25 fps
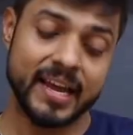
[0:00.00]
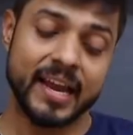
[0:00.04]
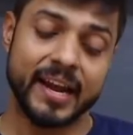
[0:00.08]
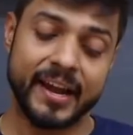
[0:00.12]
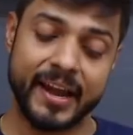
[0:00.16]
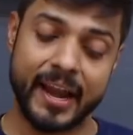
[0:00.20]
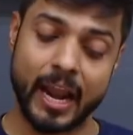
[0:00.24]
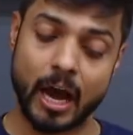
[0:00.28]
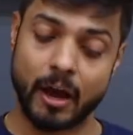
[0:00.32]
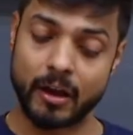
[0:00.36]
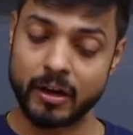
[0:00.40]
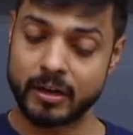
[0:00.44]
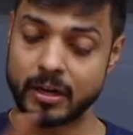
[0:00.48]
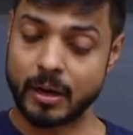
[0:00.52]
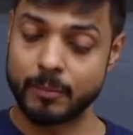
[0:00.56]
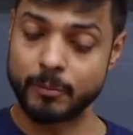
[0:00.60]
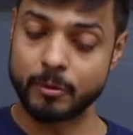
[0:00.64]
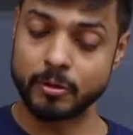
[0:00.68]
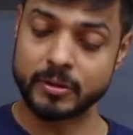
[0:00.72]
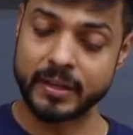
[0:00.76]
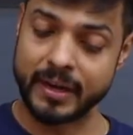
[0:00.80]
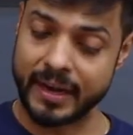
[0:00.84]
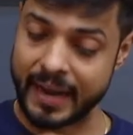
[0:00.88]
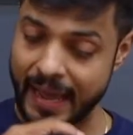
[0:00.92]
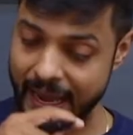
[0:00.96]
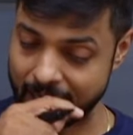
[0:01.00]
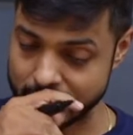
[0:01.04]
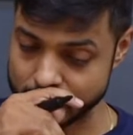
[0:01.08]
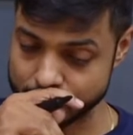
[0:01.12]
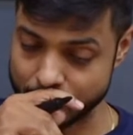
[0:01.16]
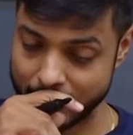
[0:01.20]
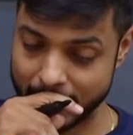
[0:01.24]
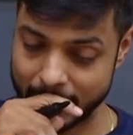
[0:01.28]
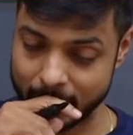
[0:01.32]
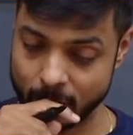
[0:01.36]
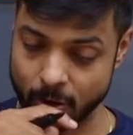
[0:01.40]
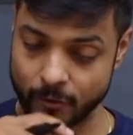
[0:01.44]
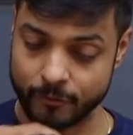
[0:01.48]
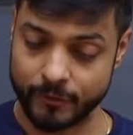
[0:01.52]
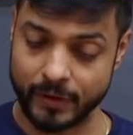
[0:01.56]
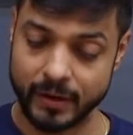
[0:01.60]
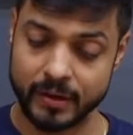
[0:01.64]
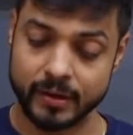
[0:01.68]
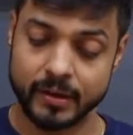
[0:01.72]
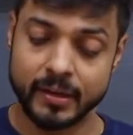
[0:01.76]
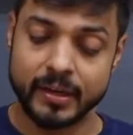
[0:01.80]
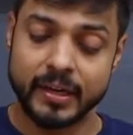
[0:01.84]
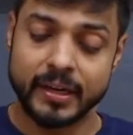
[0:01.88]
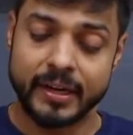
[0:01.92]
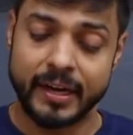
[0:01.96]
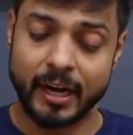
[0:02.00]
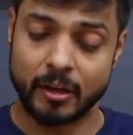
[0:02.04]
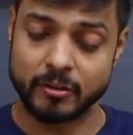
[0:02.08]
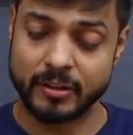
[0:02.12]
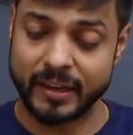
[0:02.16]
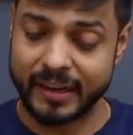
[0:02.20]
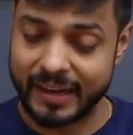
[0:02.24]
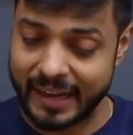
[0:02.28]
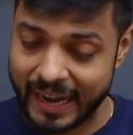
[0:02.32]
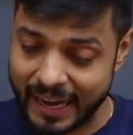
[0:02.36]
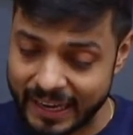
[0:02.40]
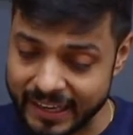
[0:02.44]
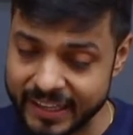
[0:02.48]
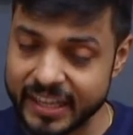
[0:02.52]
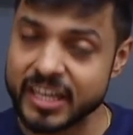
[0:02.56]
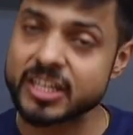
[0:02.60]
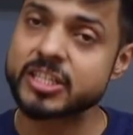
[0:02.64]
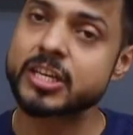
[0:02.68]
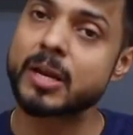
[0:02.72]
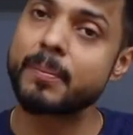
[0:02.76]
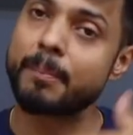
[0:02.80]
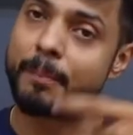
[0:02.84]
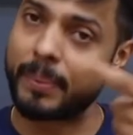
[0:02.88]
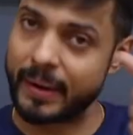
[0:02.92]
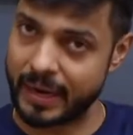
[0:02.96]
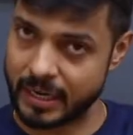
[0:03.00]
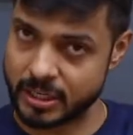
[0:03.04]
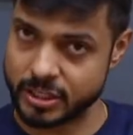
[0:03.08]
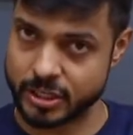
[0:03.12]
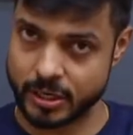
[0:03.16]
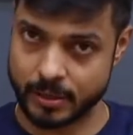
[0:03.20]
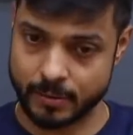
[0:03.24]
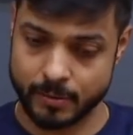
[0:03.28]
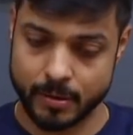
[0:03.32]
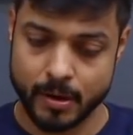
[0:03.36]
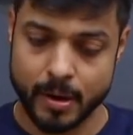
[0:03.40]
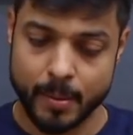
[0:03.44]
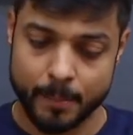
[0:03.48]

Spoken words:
Now I'll come to the next part of it. Now the radiation pressure,